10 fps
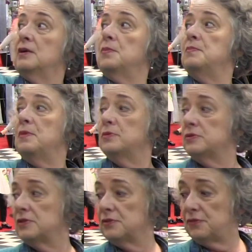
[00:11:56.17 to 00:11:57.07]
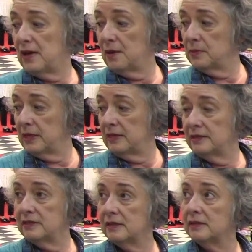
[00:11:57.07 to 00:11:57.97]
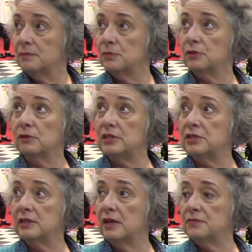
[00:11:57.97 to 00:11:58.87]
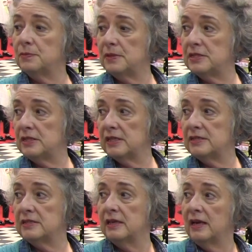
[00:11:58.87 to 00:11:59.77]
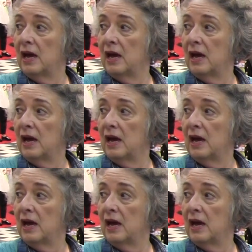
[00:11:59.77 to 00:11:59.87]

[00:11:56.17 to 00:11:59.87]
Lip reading: members of the family and the progression of the business.